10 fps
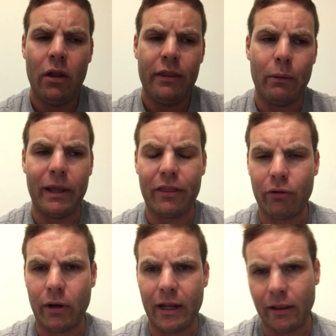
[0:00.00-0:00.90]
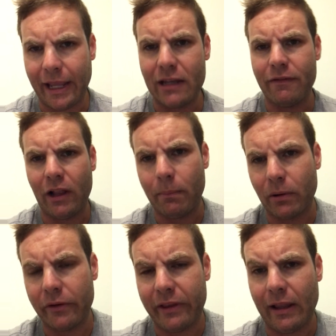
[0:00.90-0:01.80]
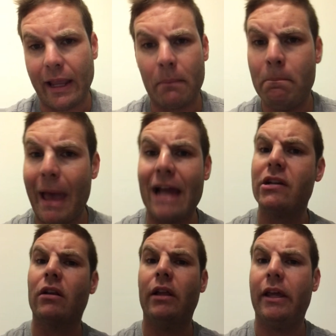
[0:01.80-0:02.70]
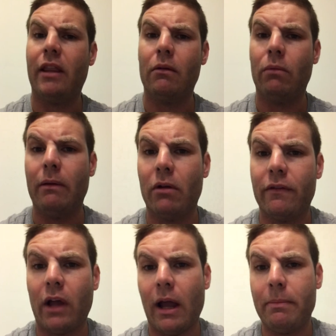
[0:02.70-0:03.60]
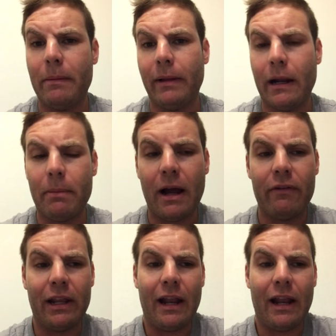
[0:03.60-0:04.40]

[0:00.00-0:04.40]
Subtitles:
that we had thrown at land developers, then like magically, then we would have gotten people out of poverty.